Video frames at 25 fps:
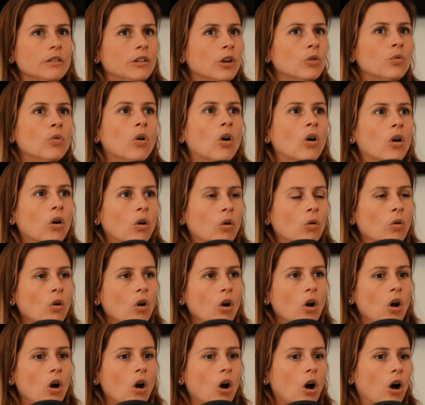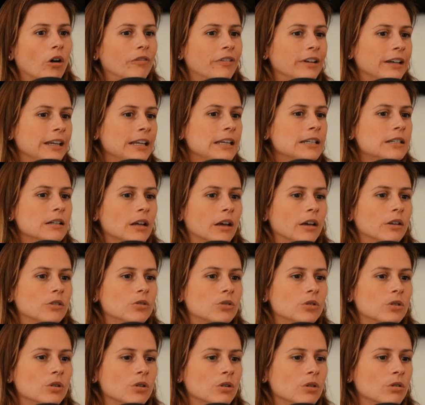the role of a leader
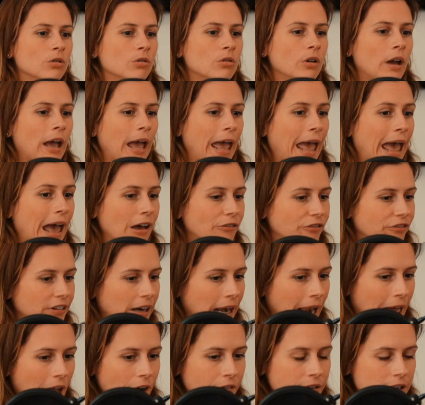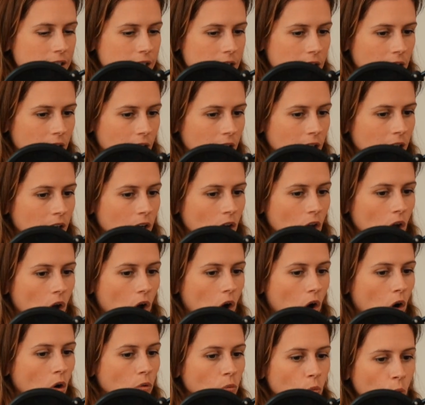to have clarity
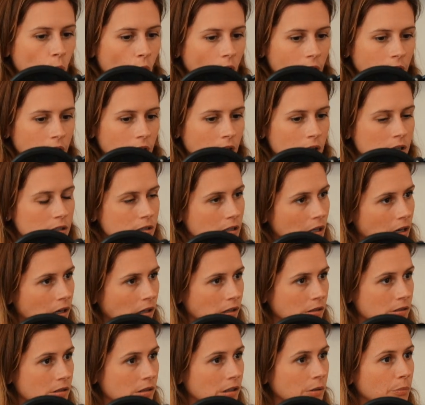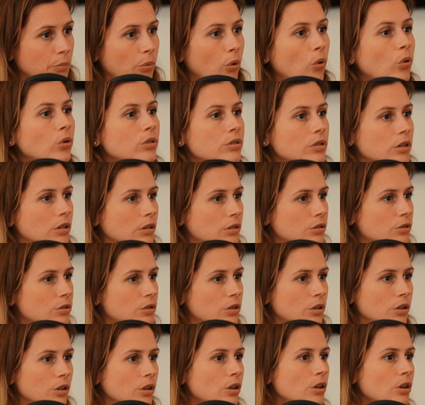on what it is that is important
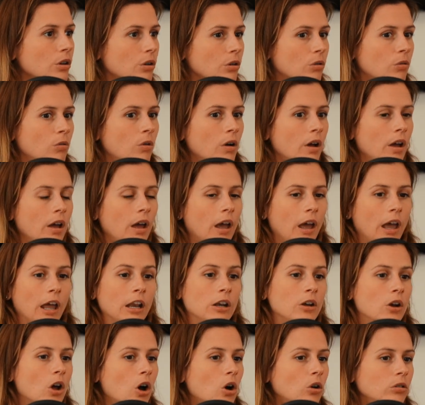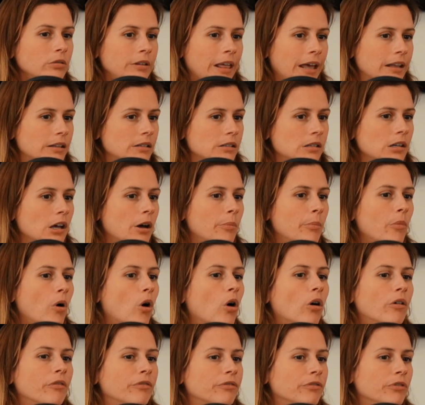to you and know that some
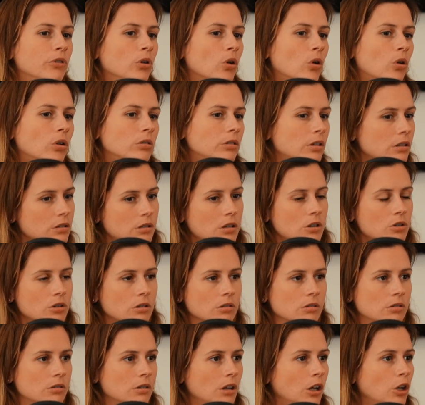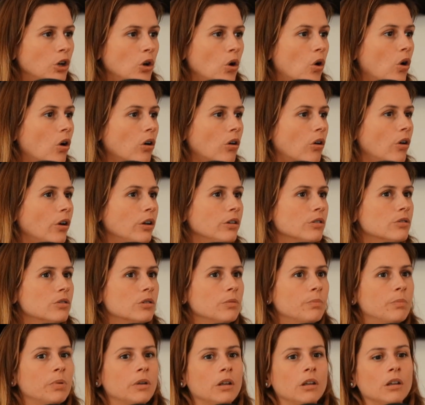of your decisions are not going
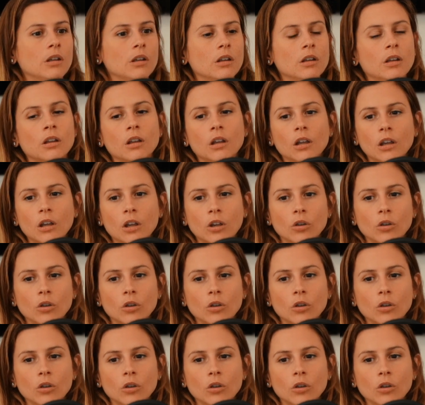to be